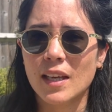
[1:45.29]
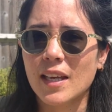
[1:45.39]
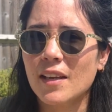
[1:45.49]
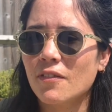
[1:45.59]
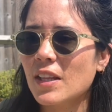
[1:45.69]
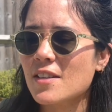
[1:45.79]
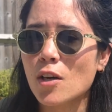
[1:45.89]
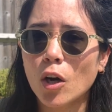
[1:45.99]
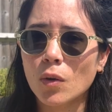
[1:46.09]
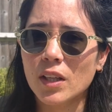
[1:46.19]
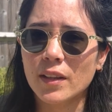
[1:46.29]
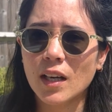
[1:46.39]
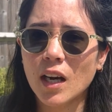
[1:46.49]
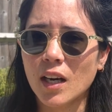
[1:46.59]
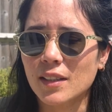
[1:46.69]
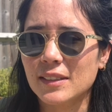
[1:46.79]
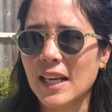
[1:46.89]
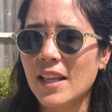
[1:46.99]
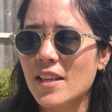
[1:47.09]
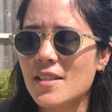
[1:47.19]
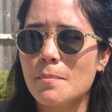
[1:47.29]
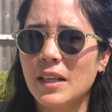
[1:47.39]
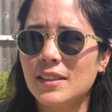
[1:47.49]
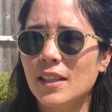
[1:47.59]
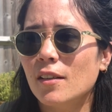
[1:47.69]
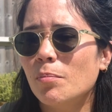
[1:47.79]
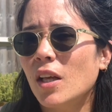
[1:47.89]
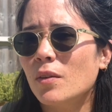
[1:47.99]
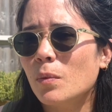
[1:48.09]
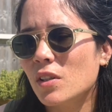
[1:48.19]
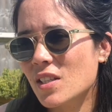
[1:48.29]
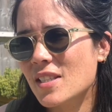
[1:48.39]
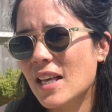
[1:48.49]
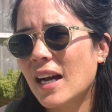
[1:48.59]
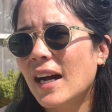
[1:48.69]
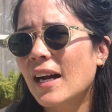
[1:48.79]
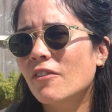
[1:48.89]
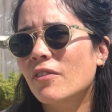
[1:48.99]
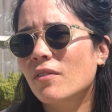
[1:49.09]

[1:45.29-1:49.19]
If there's a hole in the heart and there's a mixing of blood, what does that have